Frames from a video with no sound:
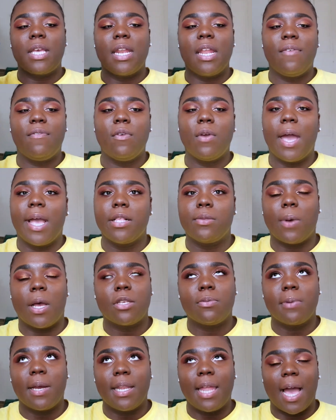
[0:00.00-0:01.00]
and if you guys
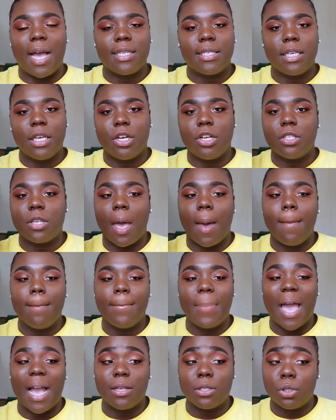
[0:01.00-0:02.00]
watched my last year's
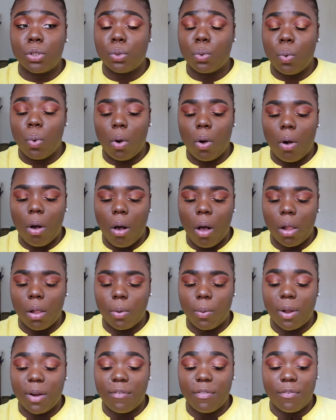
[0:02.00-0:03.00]
back to school haul
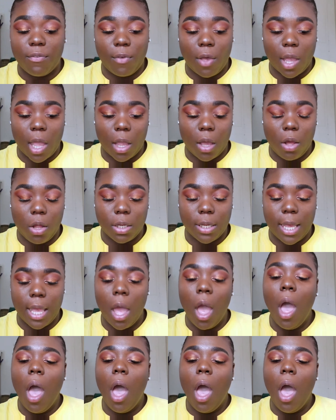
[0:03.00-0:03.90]
or whatever the fuck I called it,